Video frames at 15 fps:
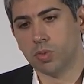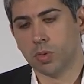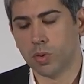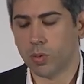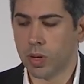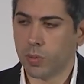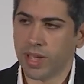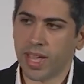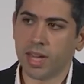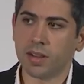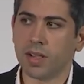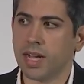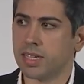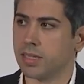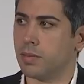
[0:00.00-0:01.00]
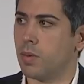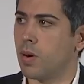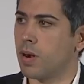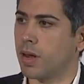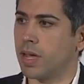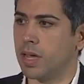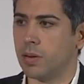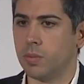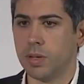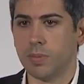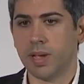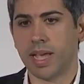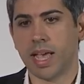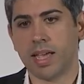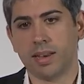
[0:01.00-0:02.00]
when we analyzed the market and we
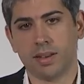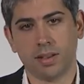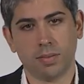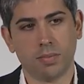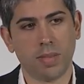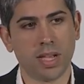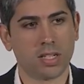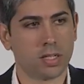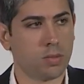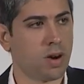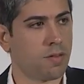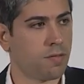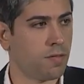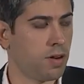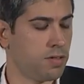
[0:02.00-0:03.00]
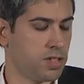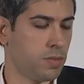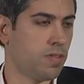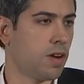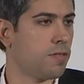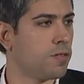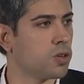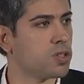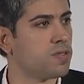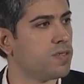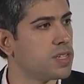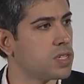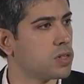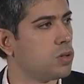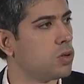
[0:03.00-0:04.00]
began to make some of our first
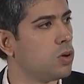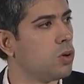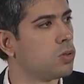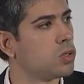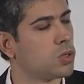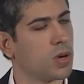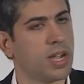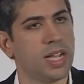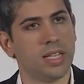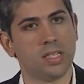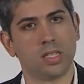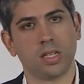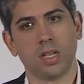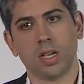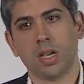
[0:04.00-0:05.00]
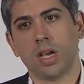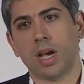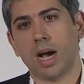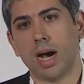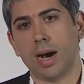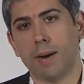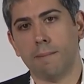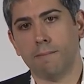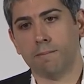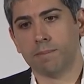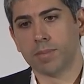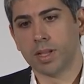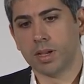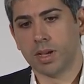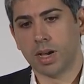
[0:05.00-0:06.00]
physical gold trades,
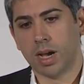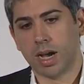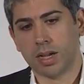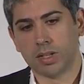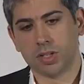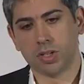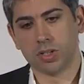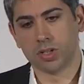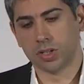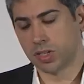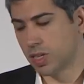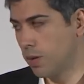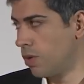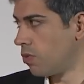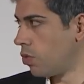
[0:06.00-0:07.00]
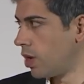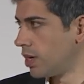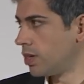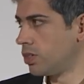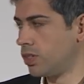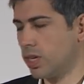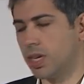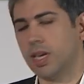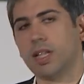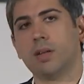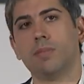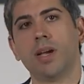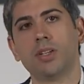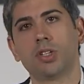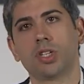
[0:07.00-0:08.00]
to some of what
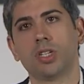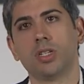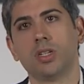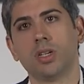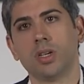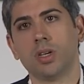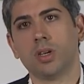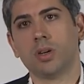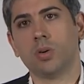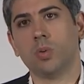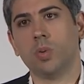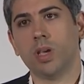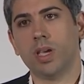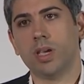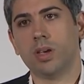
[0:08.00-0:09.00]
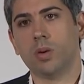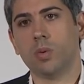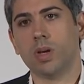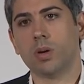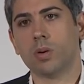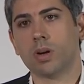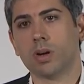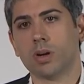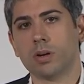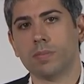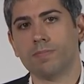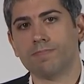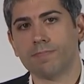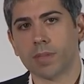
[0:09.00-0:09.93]
Sekila mentioned, we were